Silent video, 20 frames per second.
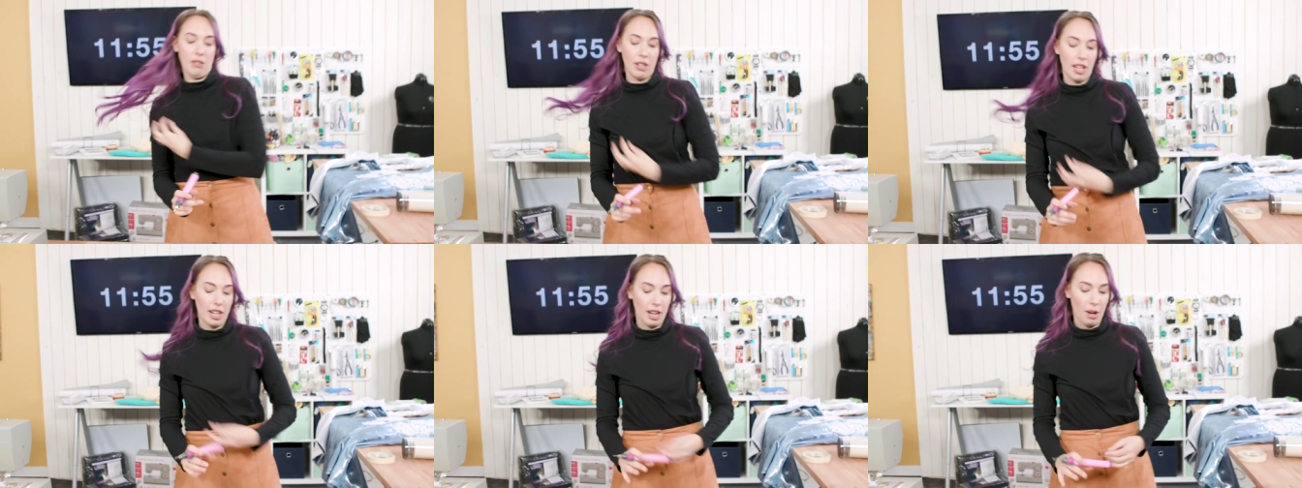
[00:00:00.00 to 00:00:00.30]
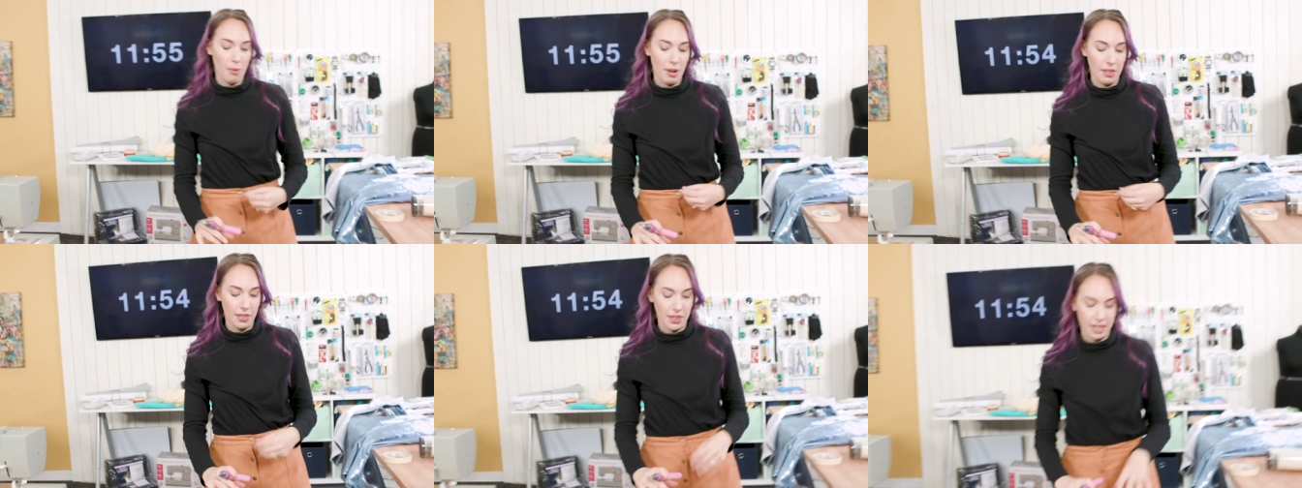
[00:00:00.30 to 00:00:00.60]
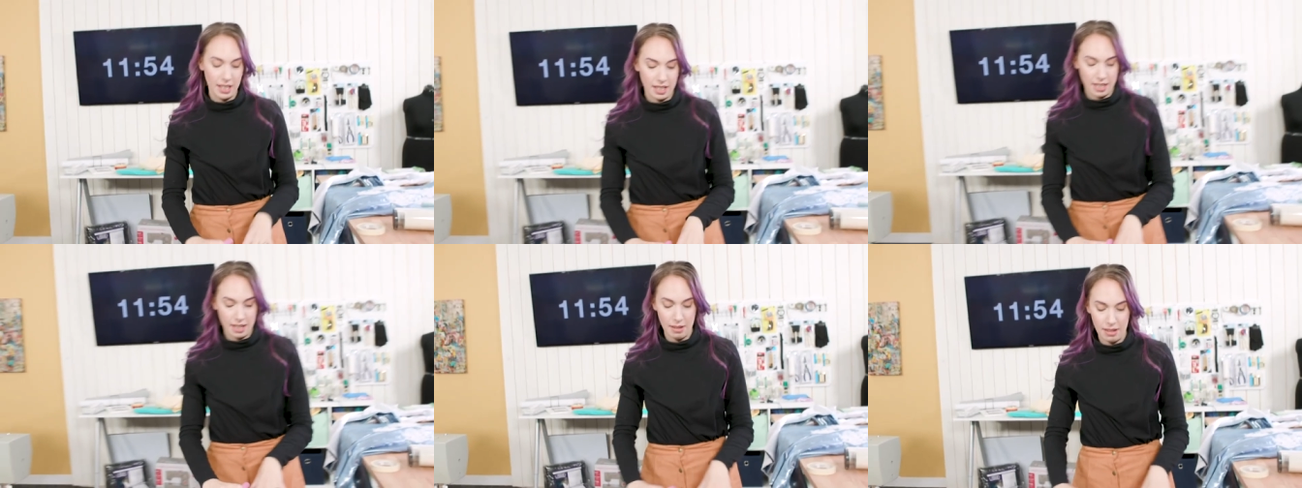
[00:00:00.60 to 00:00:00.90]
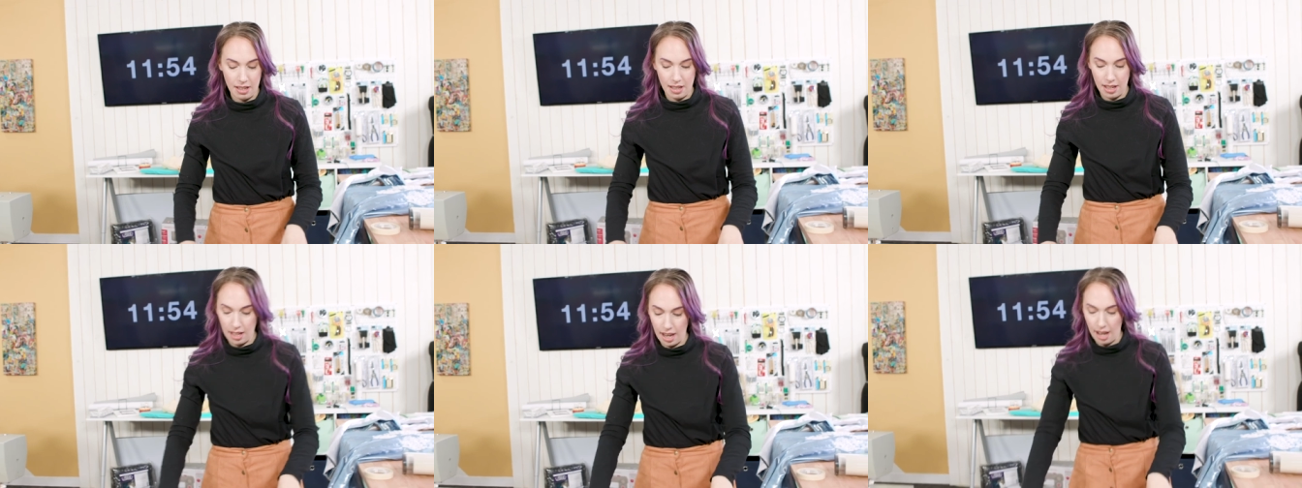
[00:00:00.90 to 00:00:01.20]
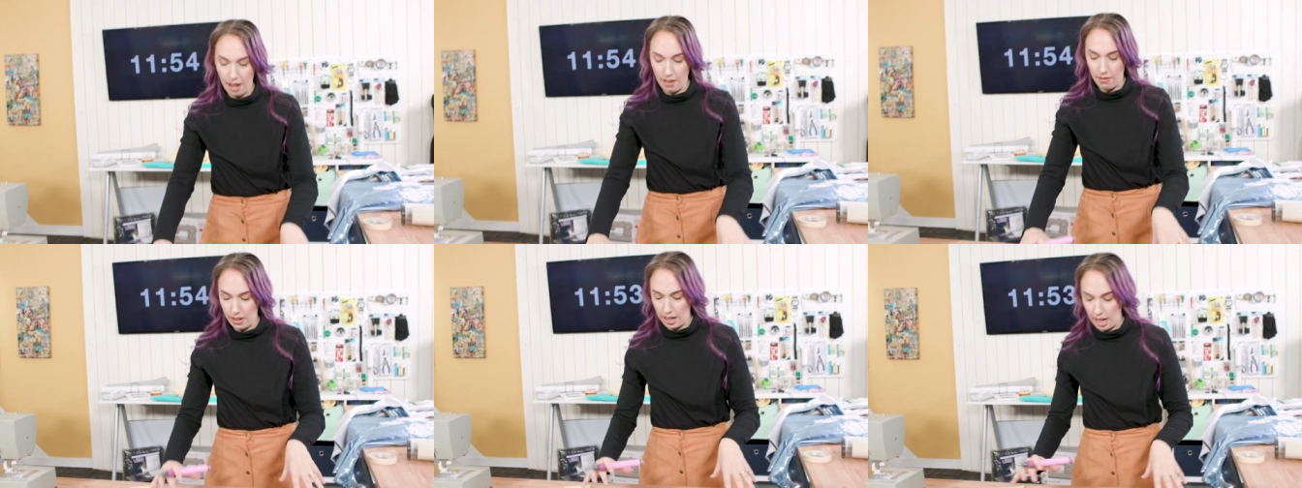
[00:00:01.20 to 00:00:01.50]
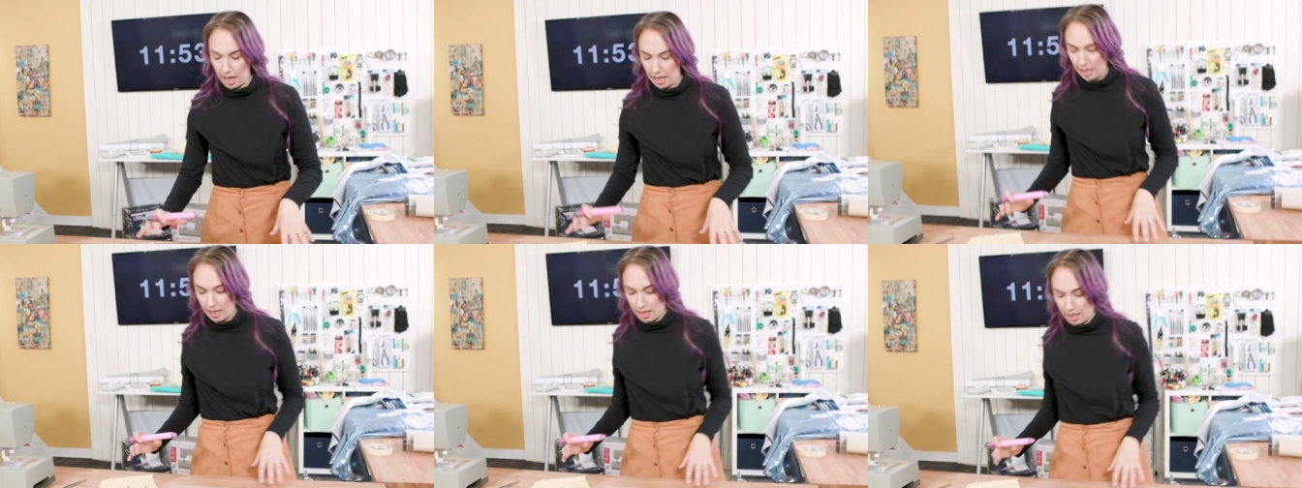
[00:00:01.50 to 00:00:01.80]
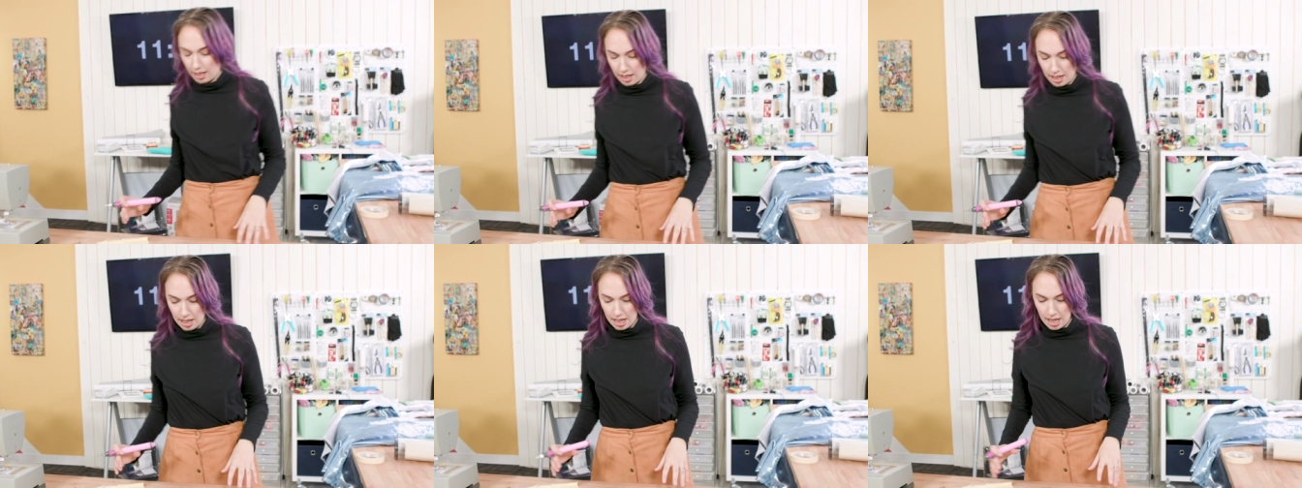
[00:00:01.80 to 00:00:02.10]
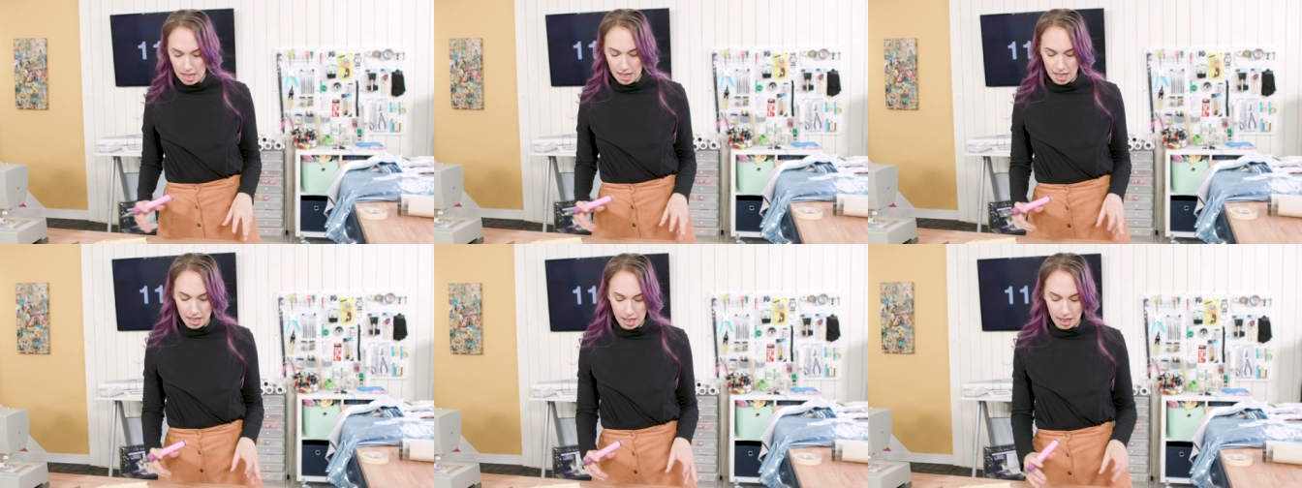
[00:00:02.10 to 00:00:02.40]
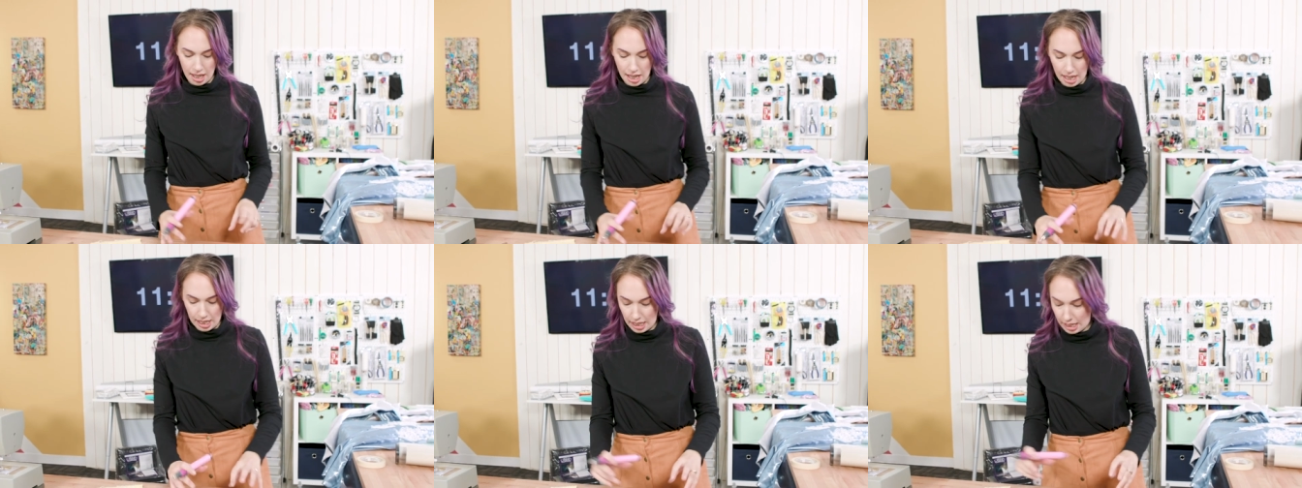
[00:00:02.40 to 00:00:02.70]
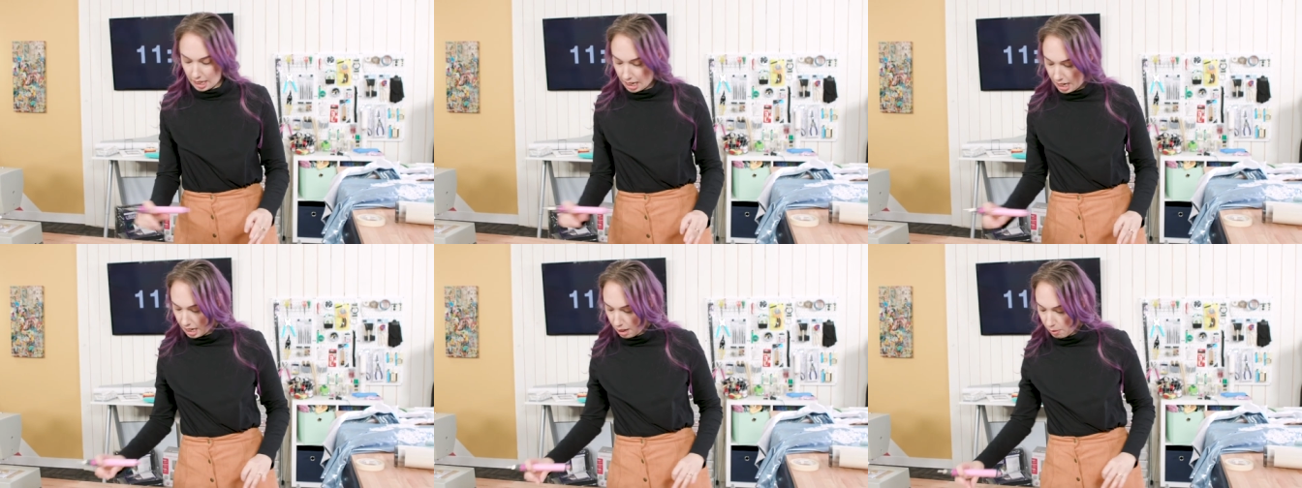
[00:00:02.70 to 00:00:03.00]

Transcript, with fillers: like I want this to have a nice cascade.